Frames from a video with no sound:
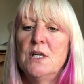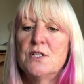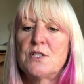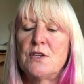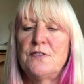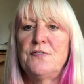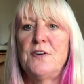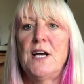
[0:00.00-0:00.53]

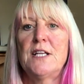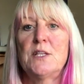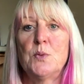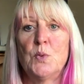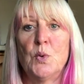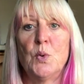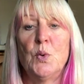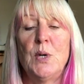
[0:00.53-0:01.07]
So the fact that
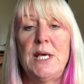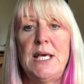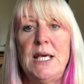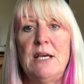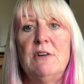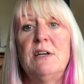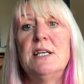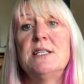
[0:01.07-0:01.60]
we're all
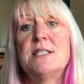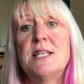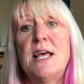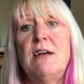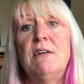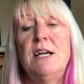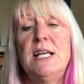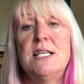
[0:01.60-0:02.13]
here is
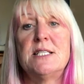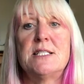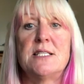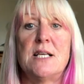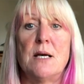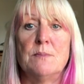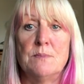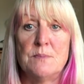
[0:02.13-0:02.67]
there is
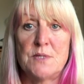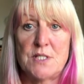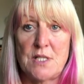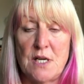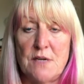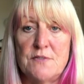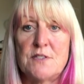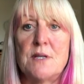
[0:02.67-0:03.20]
some
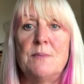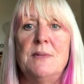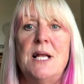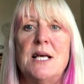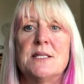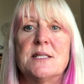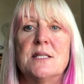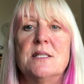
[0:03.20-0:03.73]
stuff, some
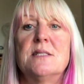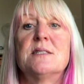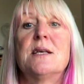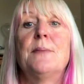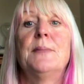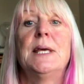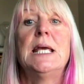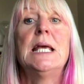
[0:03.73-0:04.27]
lessons,
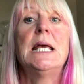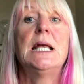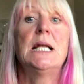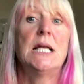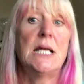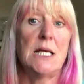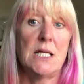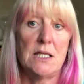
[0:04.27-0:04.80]
some
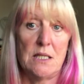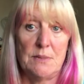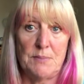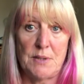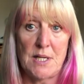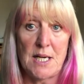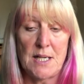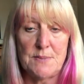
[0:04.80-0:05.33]
healing that
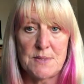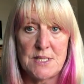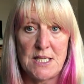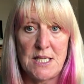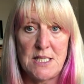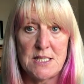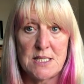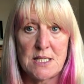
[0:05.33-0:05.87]
perhaps
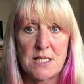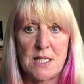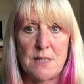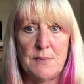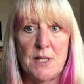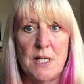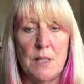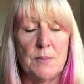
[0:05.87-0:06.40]
needs to
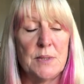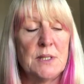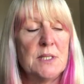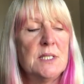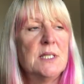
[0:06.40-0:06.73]
come up.